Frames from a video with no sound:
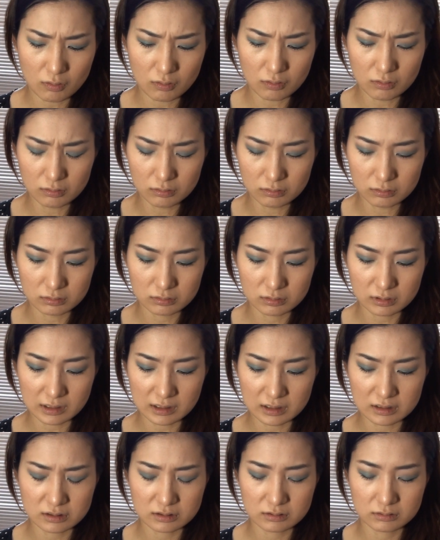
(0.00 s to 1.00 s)
all
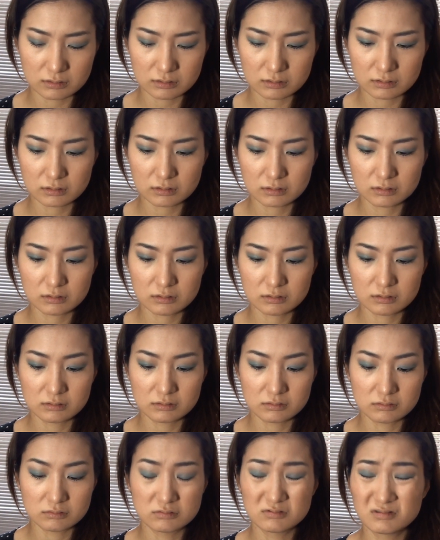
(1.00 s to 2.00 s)
like
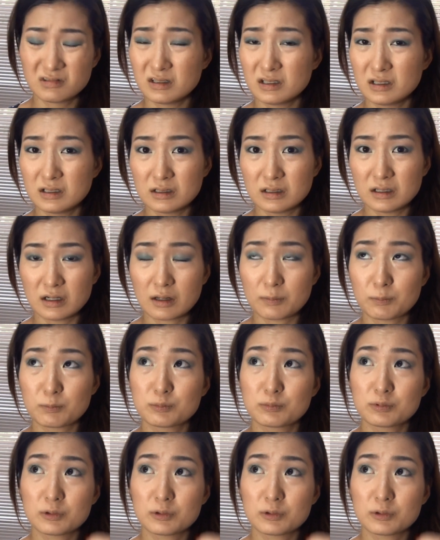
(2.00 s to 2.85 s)
really like